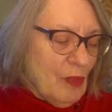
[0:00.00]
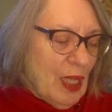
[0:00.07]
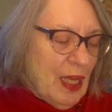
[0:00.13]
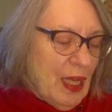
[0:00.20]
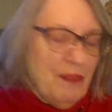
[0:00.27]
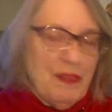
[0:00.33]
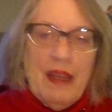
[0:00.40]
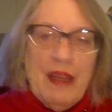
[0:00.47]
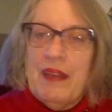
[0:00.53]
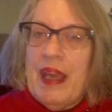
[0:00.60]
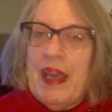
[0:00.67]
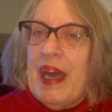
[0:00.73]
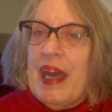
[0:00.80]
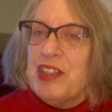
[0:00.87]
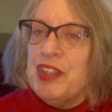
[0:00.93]
then they
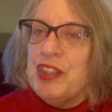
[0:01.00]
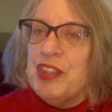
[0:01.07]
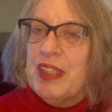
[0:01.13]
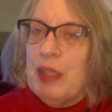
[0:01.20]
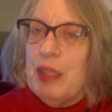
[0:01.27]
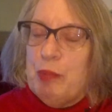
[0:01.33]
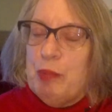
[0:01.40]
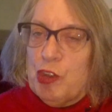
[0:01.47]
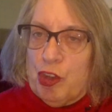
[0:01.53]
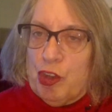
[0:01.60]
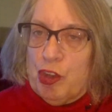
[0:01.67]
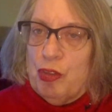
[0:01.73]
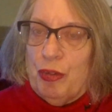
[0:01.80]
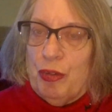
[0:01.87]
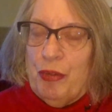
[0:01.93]
asked you to keep a
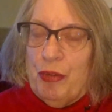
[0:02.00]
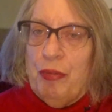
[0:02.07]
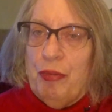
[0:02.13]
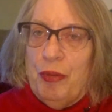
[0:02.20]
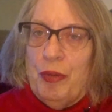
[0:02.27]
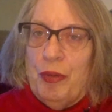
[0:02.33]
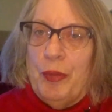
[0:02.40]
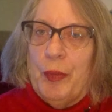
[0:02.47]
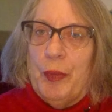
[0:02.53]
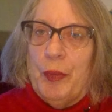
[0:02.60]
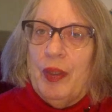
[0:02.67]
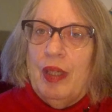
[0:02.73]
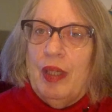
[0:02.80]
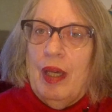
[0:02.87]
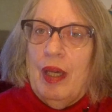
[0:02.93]
journal through
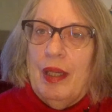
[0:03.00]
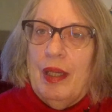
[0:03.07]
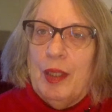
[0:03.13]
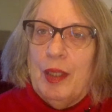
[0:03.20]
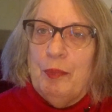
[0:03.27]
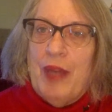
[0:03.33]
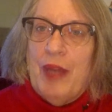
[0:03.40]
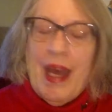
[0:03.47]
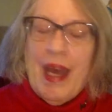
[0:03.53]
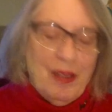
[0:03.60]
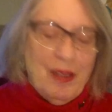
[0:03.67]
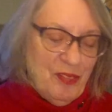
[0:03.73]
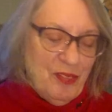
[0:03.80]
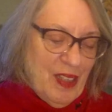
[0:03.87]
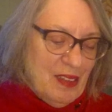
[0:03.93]

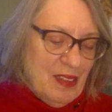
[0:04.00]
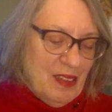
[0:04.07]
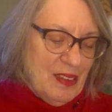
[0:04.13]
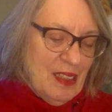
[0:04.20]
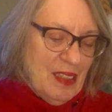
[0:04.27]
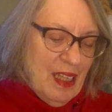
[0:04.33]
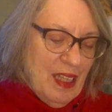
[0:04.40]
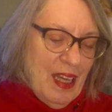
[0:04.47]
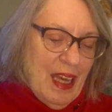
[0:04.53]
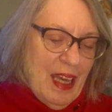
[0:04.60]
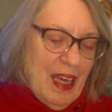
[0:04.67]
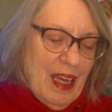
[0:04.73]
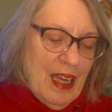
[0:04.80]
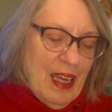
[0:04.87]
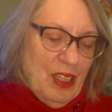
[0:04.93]
Advent.
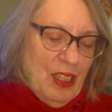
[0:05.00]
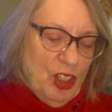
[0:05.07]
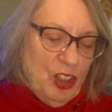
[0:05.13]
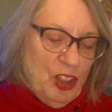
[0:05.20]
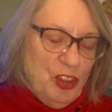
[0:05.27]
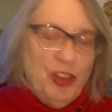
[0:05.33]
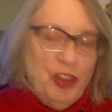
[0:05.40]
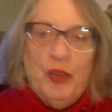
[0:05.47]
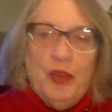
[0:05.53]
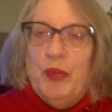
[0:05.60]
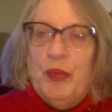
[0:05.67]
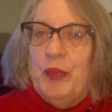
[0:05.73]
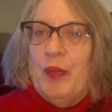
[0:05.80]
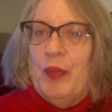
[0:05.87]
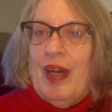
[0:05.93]
And
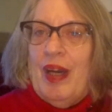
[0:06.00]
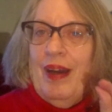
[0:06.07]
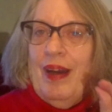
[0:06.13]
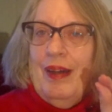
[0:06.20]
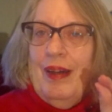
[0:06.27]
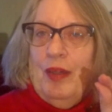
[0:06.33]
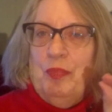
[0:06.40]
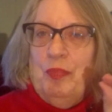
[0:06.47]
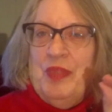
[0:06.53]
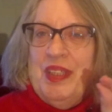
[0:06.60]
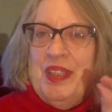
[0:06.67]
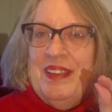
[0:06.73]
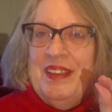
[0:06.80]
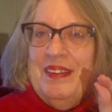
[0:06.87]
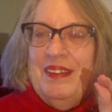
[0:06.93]
you
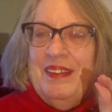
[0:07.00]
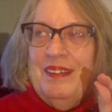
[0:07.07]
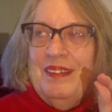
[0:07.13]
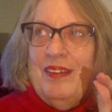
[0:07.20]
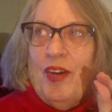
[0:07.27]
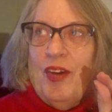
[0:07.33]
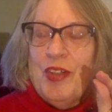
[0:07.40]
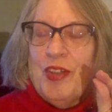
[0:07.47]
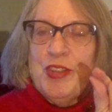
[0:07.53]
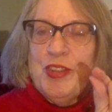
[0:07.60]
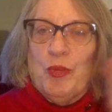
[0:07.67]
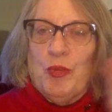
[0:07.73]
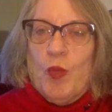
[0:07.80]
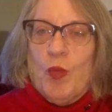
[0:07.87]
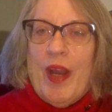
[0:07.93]
are to
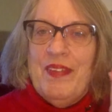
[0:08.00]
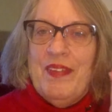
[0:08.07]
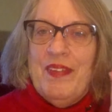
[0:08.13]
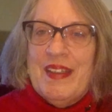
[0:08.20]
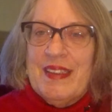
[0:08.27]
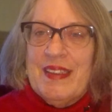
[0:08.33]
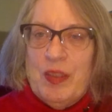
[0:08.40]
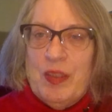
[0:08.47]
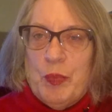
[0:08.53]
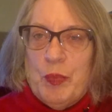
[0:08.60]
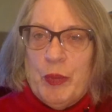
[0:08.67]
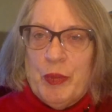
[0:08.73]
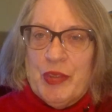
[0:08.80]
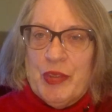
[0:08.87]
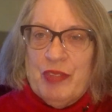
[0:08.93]
write the
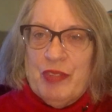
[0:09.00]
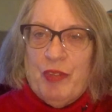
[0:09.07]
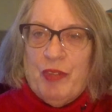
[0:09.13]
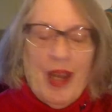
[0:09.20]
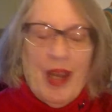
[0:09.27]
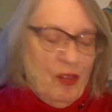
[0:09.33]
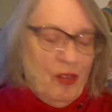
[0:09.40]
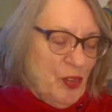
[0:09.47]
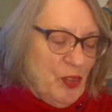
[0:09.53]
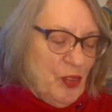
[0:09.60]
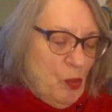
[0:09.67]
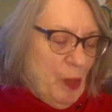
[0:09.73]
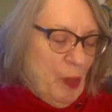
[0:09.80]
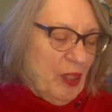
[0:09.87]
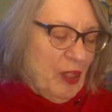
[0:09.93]
symbols for Alpha and
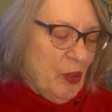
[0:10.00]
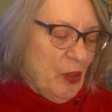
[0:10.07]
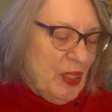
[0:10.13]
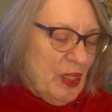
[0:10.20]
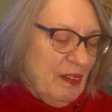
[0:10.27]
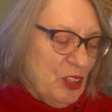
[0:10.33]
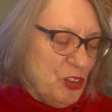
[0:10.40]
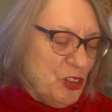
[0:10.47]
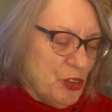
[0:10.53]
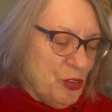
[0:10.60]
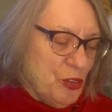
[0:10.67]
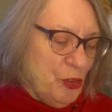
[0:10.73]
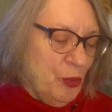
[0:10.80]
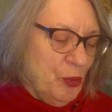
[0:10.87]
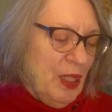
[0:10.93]
Omega in the
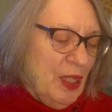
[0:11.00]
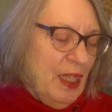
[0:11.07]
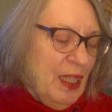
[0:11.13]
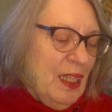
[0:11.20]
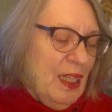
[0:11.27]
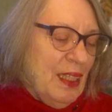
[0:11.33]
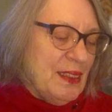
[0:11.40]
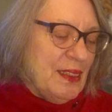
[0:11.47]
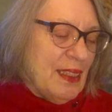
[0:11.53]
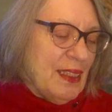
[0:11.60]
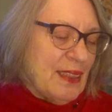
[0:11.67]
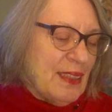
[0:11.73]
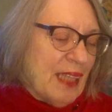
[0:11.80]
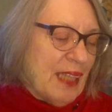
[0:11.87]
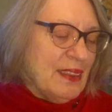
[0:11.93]
journal. It says
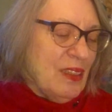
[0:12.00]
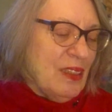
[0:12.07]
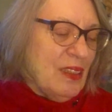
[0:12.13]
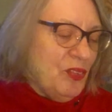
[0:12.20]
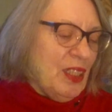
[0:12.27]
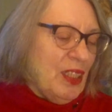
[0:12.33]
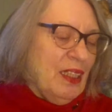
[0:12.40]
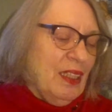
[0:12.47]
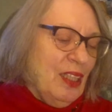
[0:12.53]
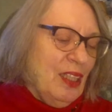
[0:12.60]
activity.